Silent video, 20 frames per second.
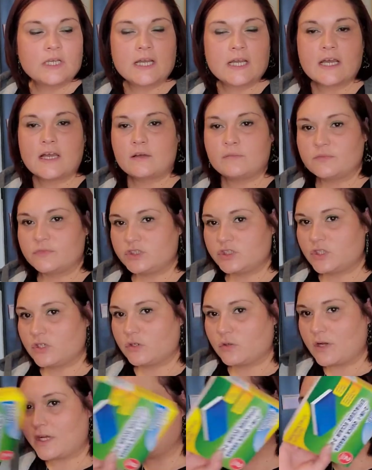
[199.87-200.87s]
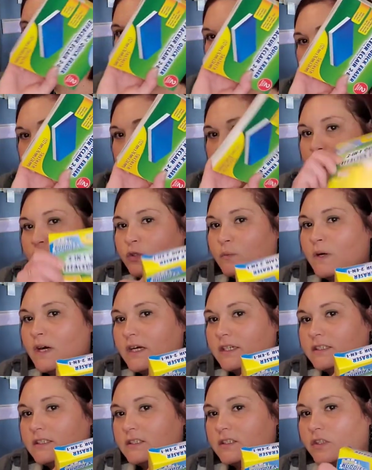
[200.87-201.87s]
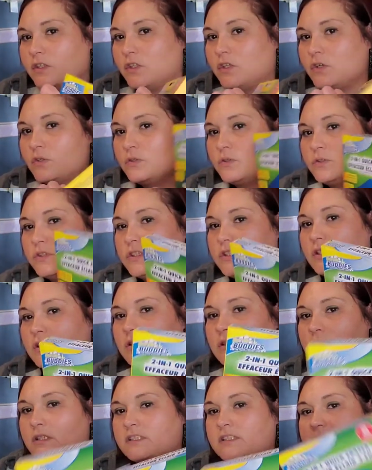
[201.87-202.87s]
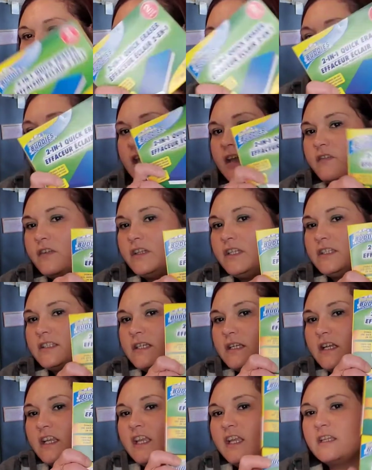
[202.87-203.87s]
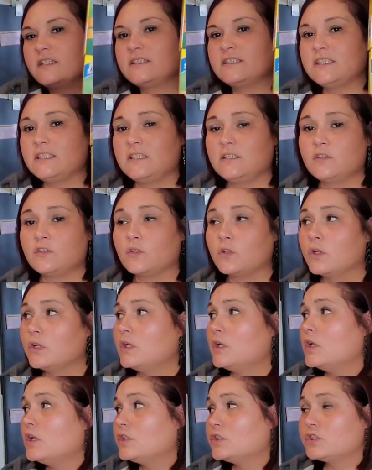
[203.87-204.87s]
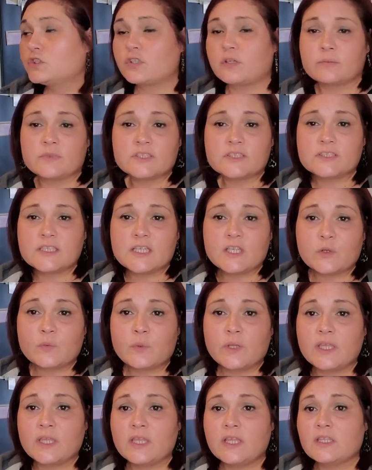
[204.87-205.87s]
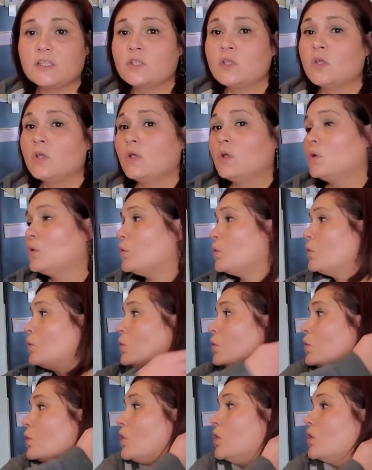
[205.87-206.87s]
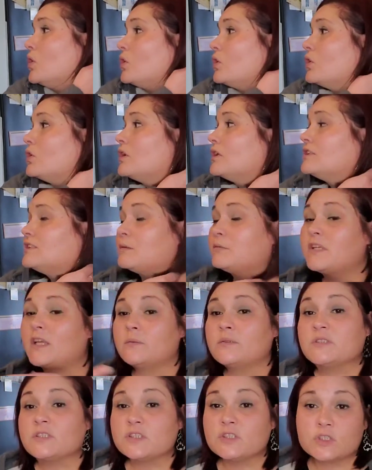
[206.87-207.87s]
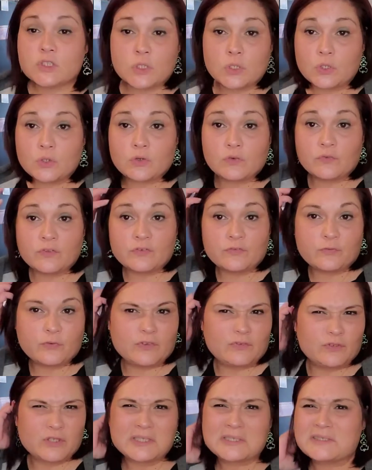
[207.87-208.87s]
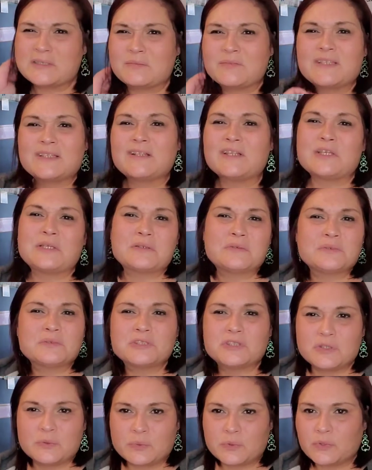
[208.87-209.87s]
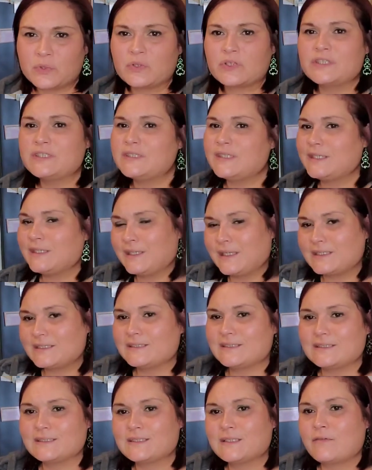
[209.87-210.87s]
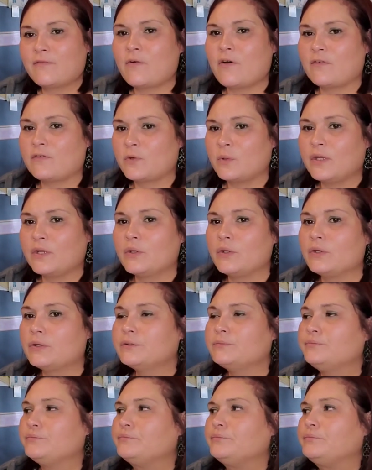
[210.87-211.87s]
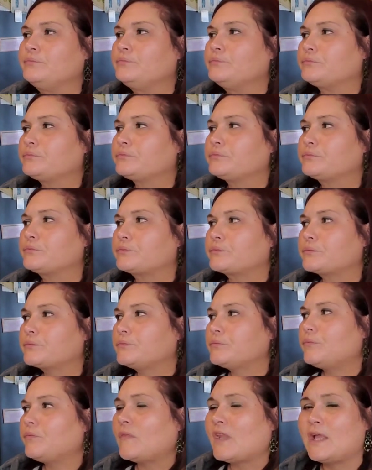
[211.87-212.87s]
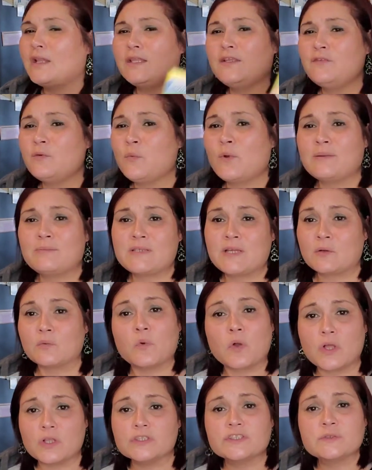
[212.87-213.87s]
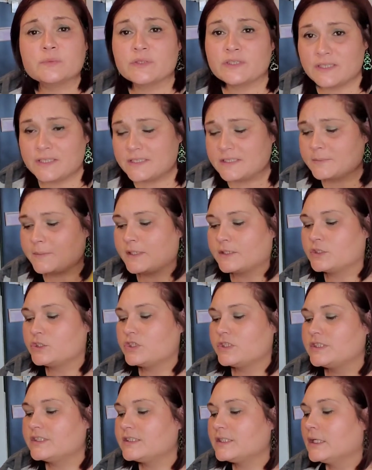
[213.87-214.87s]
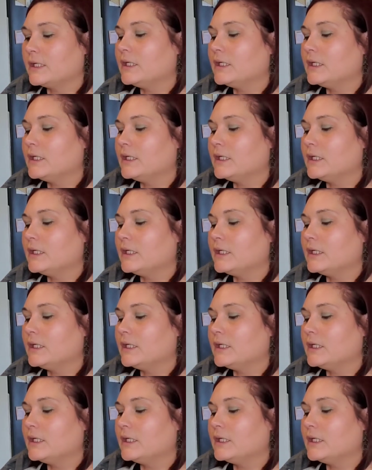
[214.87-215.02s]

Um, so I just picked up two boxes of those because I like having these on hand to either scrub the sink with or sometimes the stove, if we've cooked something like super greasy, it gets the stuff off quicker. I'll even wipe down walls with these sponges.